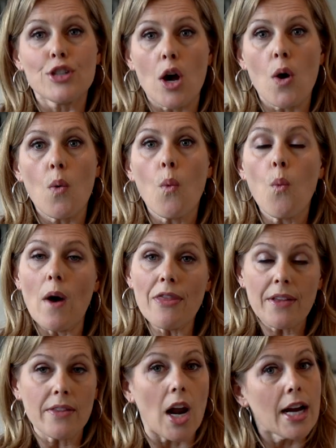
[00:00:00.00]
So
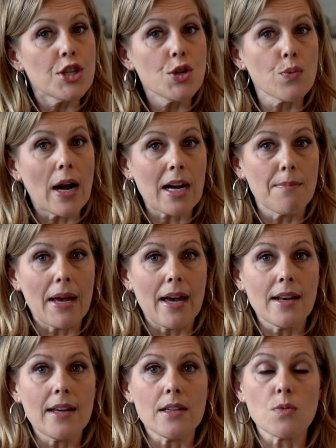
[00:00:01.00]
one thing that I do
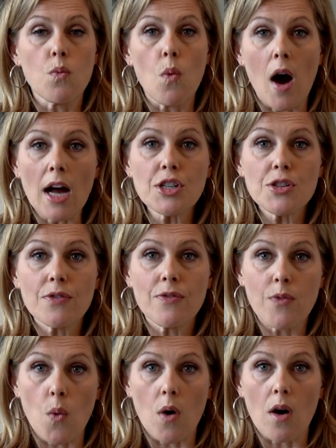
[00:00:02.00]
recommend is look
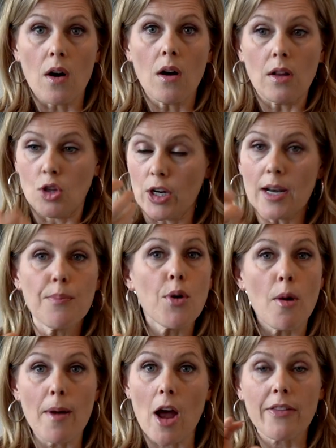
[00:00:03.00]
at a
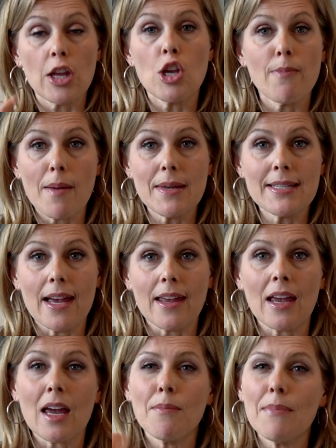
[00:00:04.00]
probiotic that you might be taking